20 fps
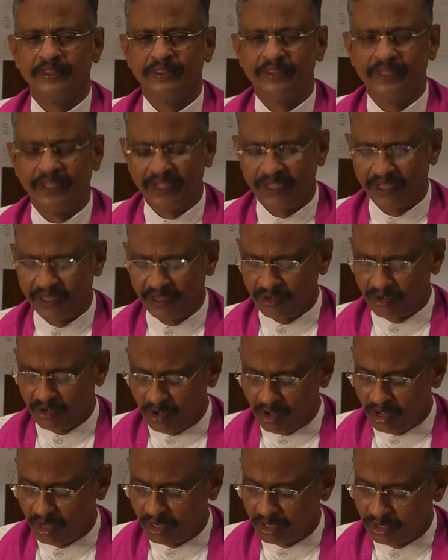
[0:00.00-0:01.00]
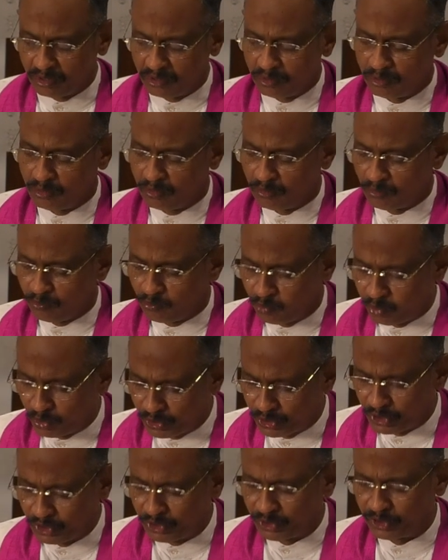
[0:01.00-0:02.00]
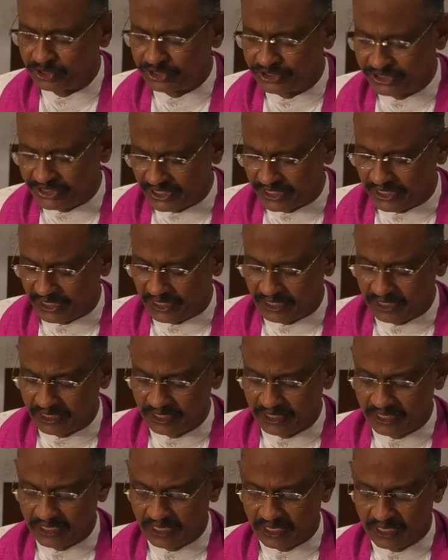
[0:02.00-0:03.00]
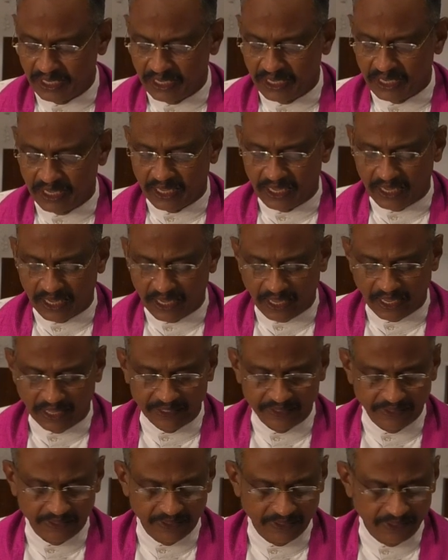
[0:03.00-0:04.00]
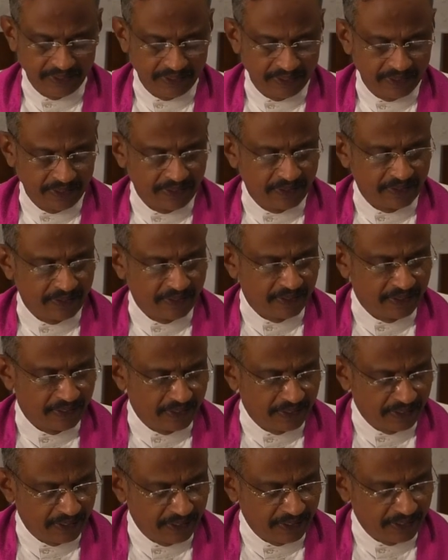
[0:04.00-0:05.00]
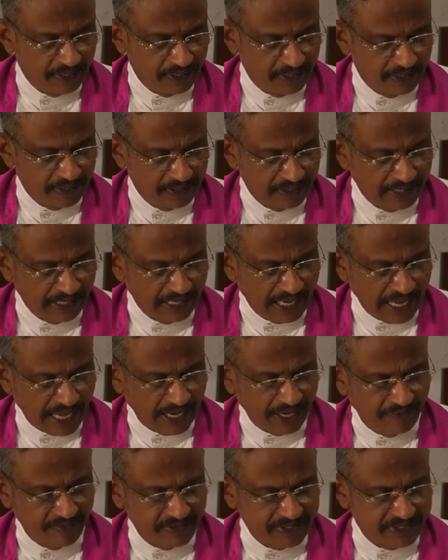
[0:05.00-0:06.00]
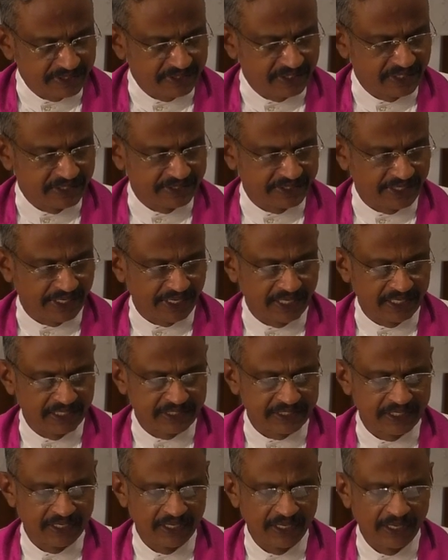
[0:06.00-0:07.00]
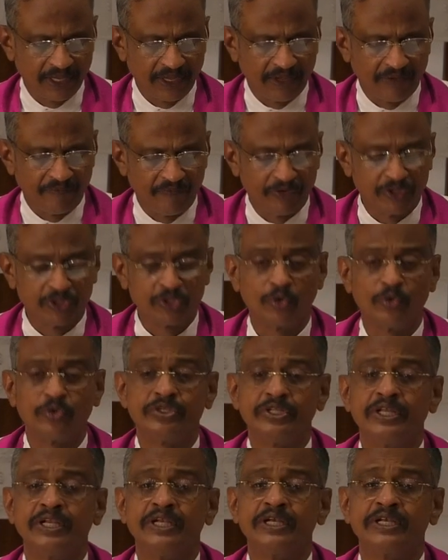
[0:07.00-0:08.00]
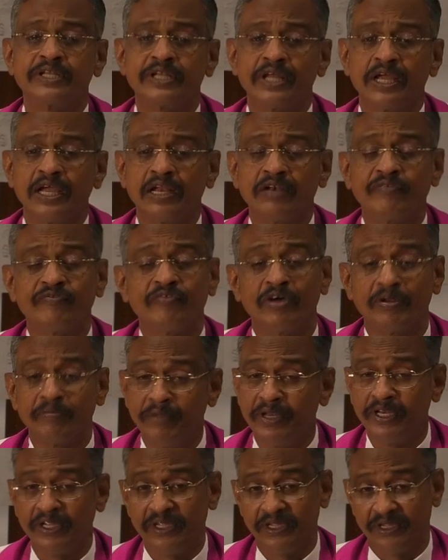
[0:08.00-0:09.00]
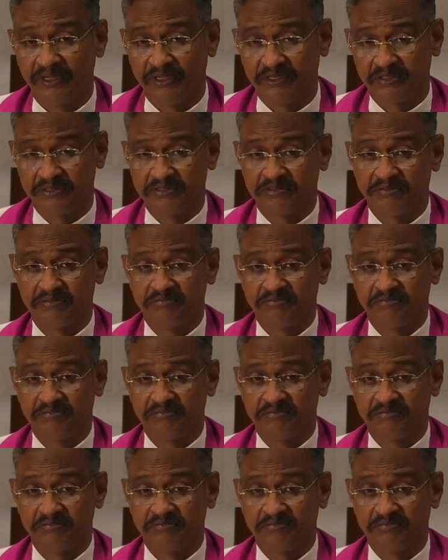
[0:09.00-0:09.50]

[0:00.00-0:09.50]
They are put into jail and they languish in the jails without any trial for many years.